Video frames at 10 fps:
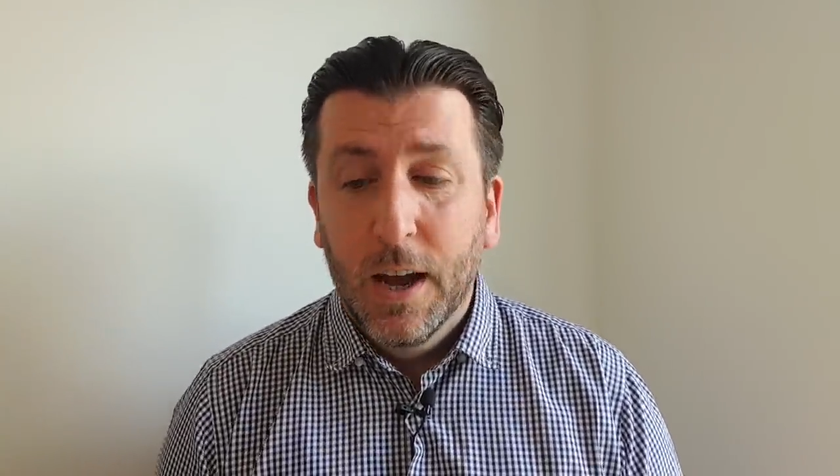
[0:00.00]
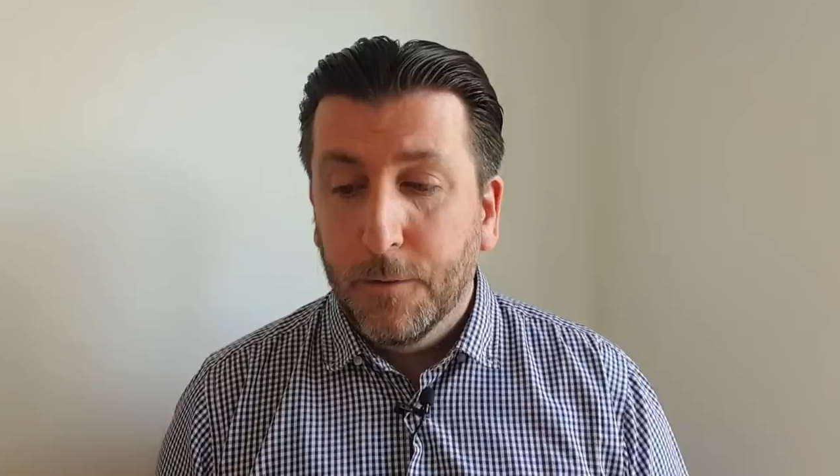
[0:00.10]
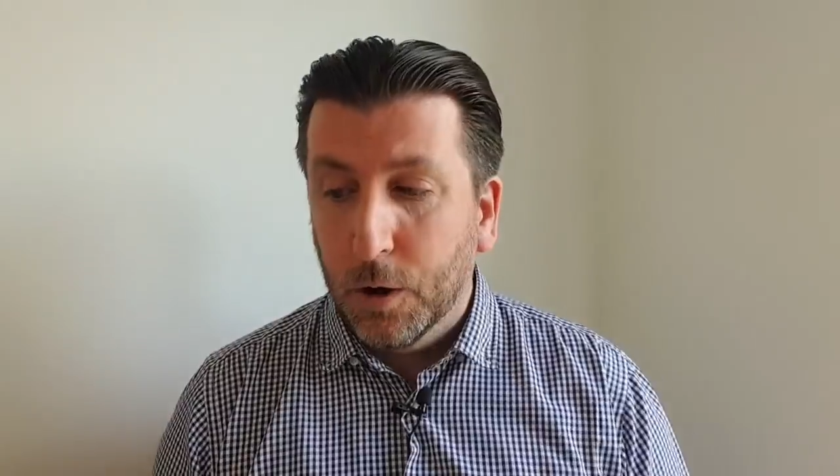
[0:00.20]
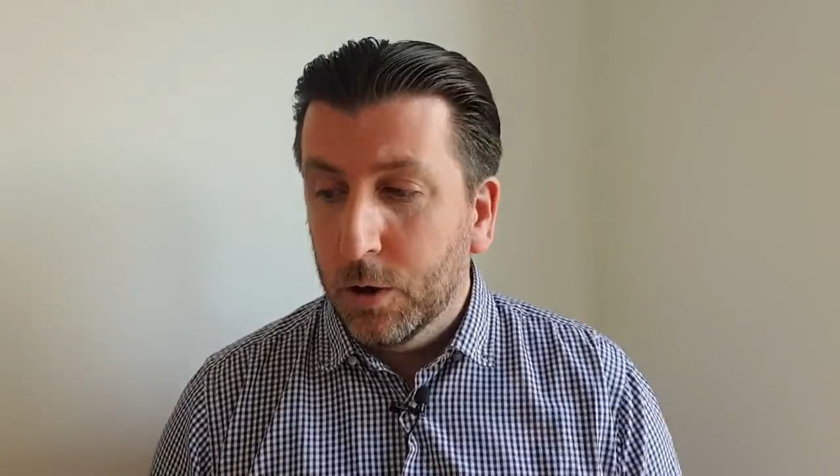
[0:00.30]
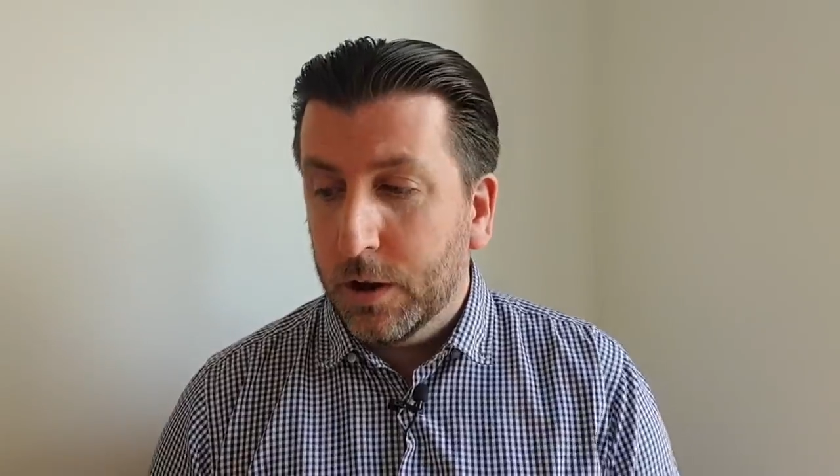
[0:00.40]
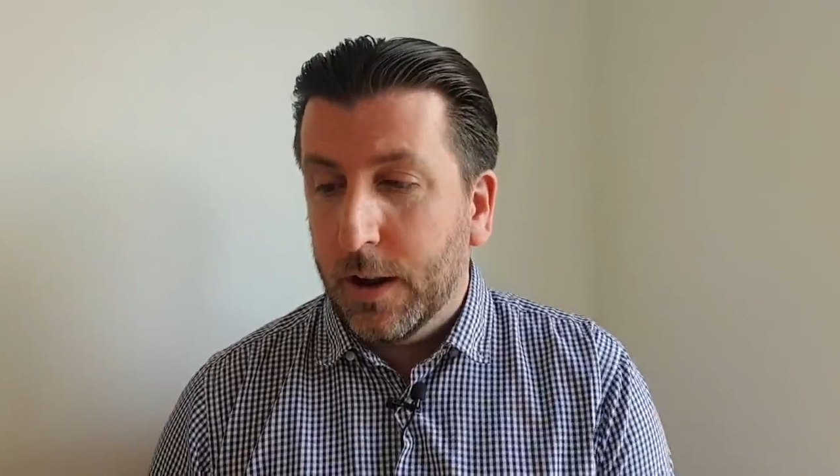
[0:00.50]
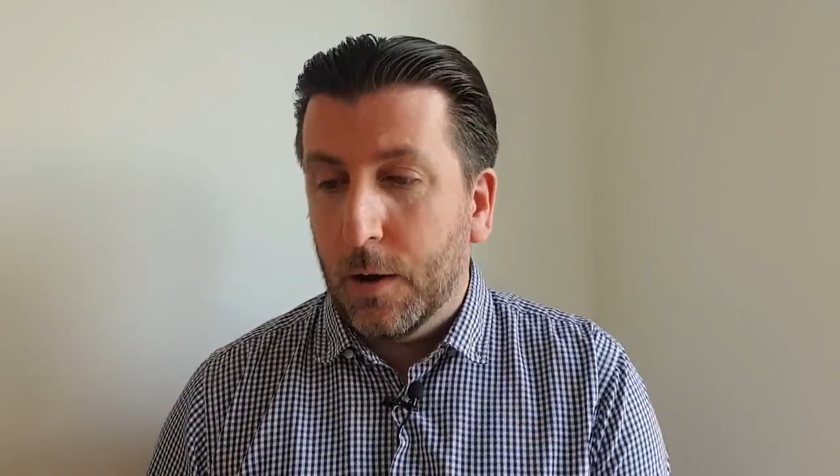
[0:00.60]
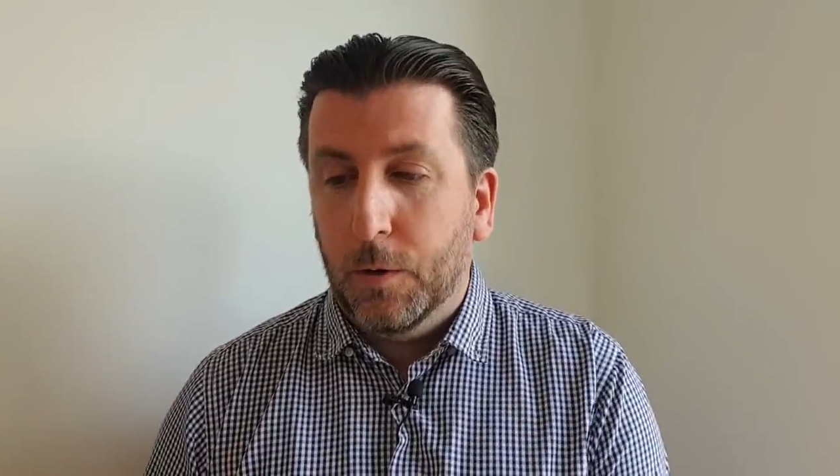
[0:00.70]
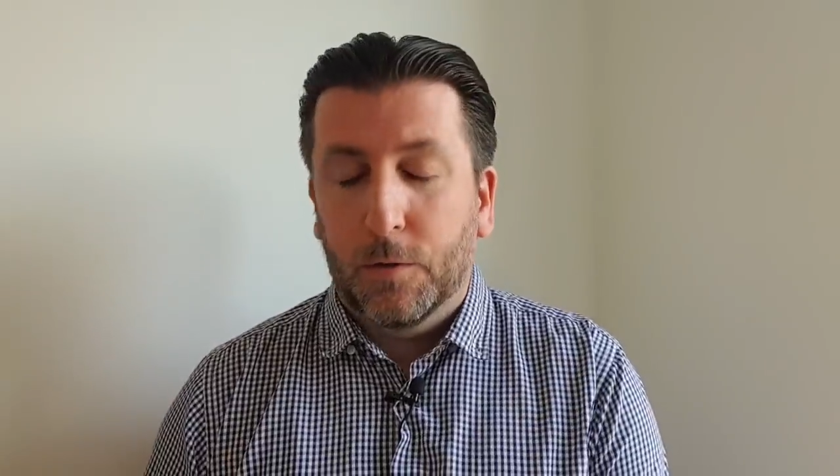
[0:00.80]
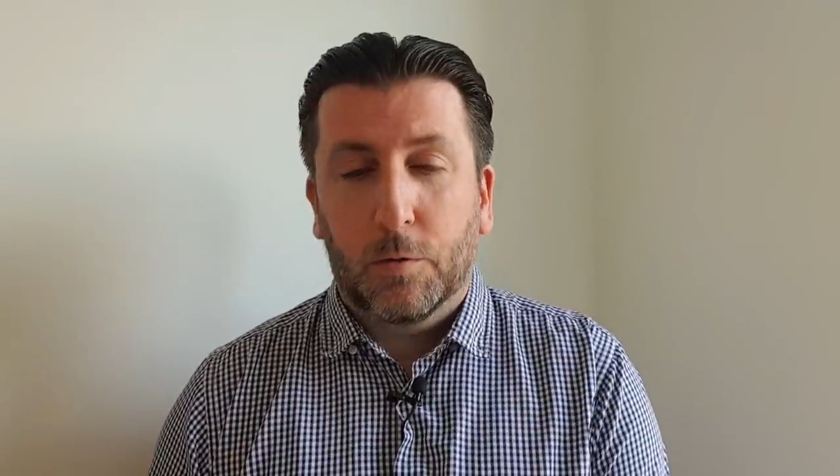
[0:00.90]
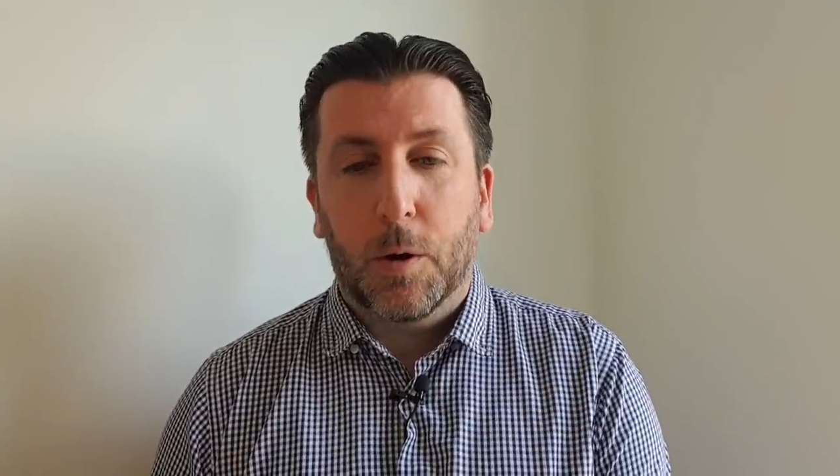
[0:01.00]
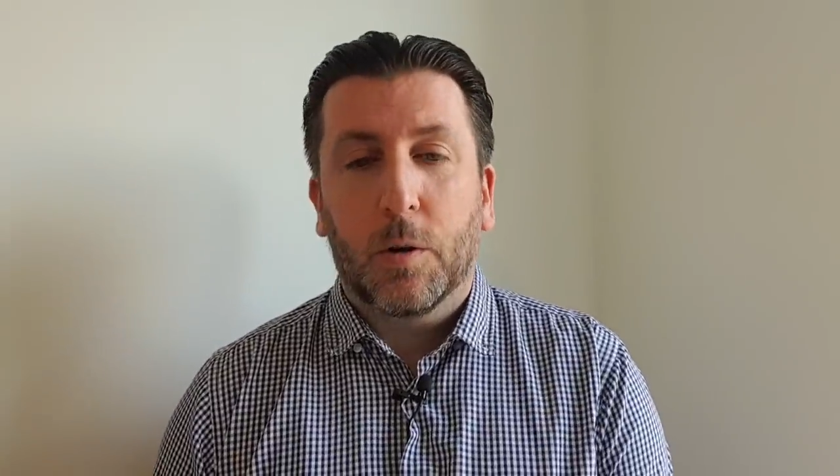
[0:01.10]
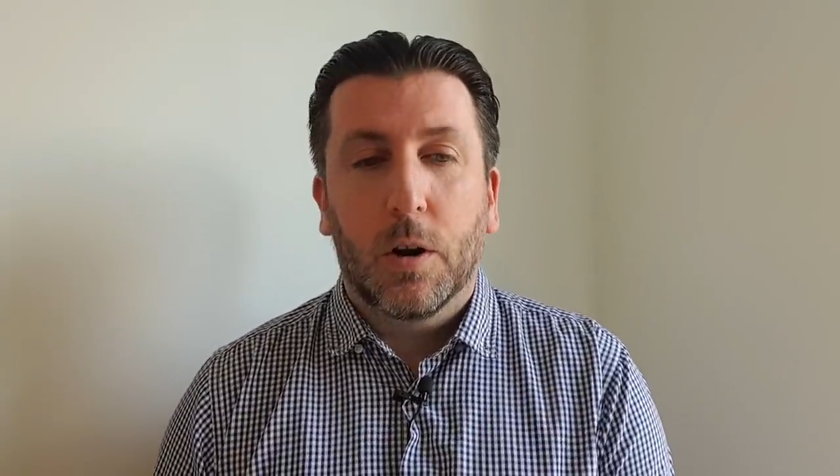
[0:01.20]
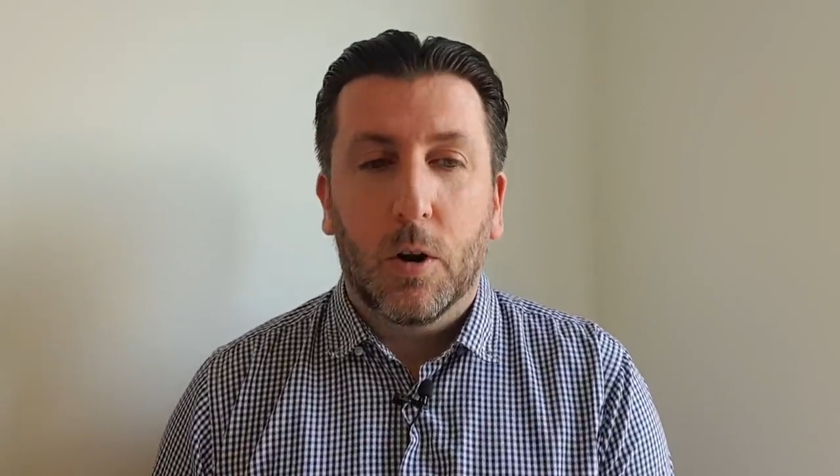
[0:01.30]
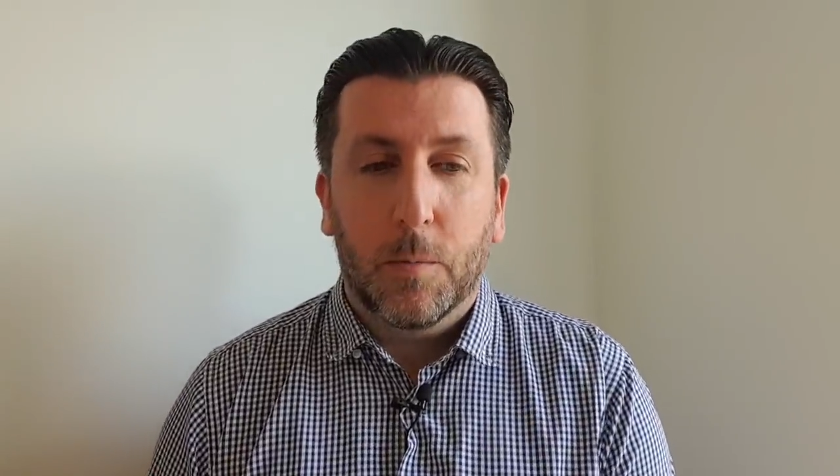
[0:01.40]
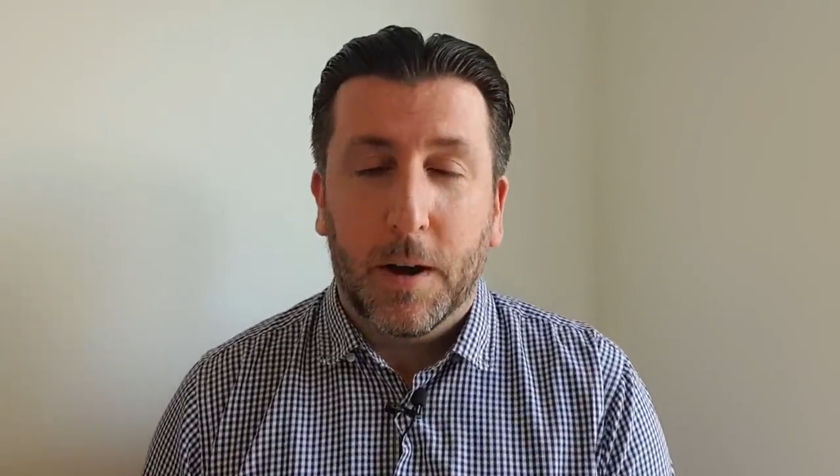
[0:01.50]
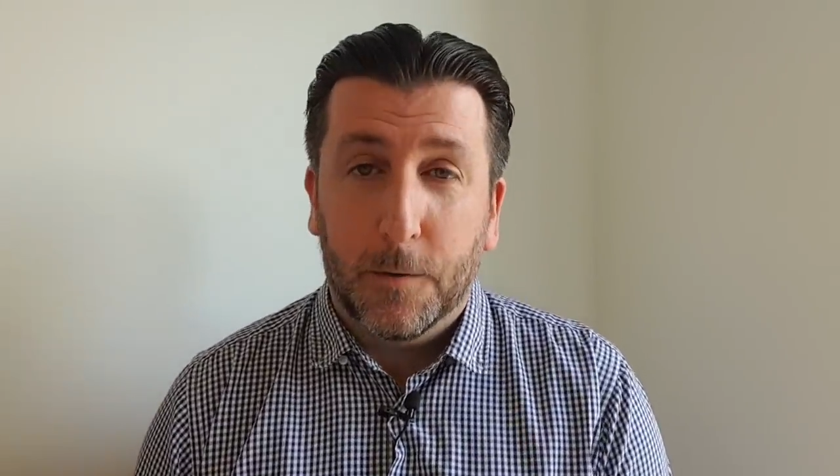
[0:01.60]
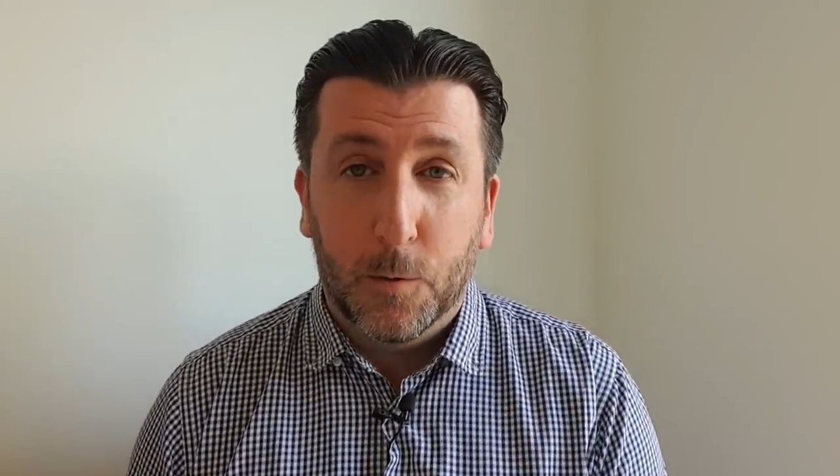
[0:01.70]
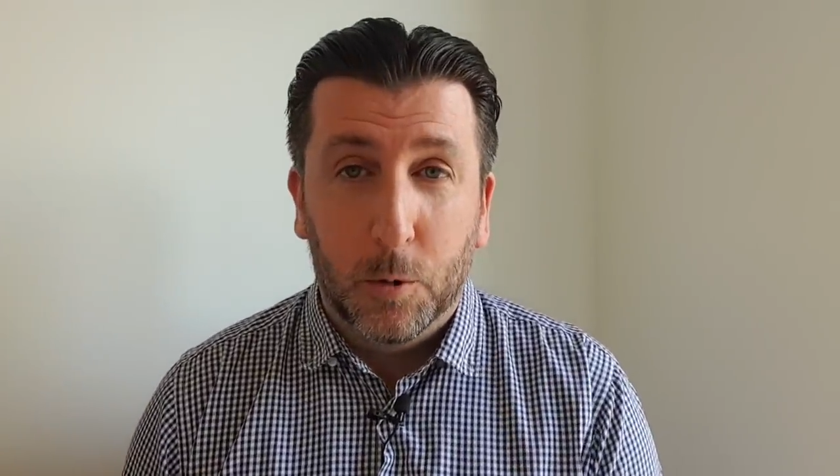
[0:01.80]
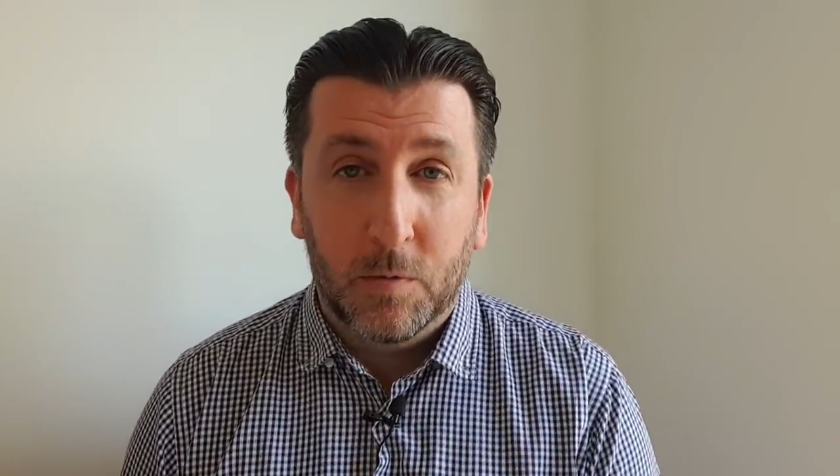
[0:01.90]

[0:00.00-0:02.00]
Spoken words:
If you look at that, we've spoken a lot about the form